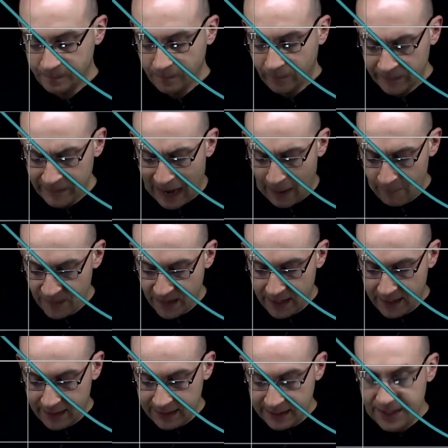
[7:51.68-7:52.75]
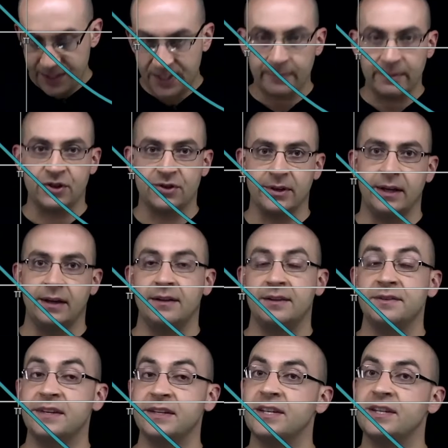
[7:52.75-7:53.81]
Now, symmetry.
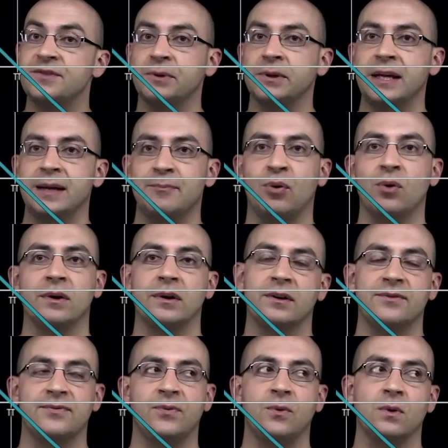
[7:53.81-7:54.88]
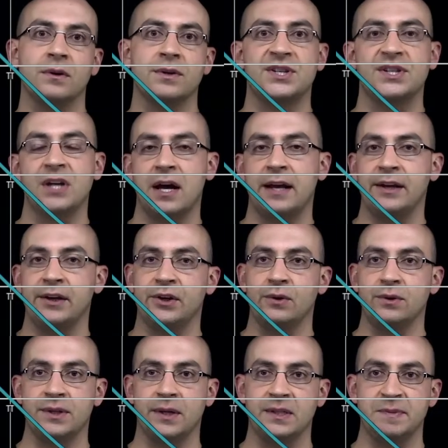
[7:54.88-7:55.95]
This is really important for sine and
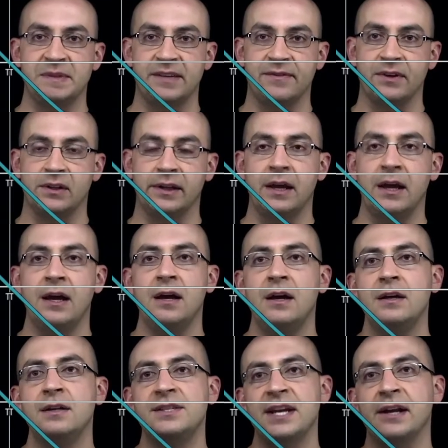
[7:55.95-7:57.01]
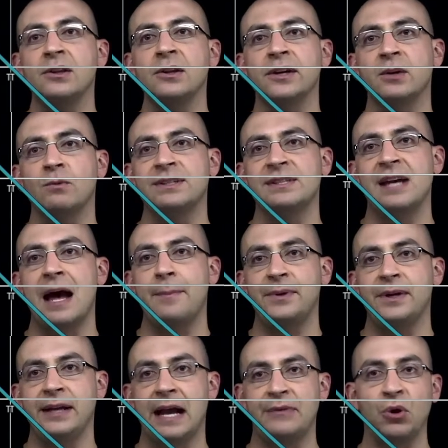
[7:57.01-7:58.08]
cosine specifically. Take a look at what's
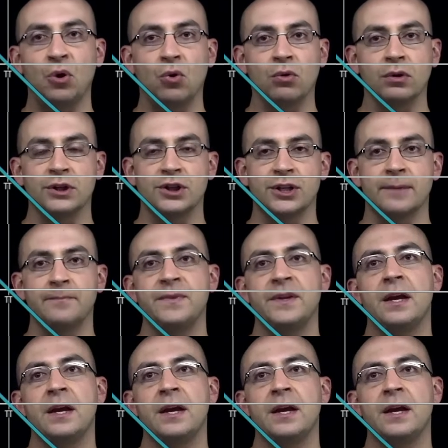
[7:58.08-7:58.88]
happening at the origin.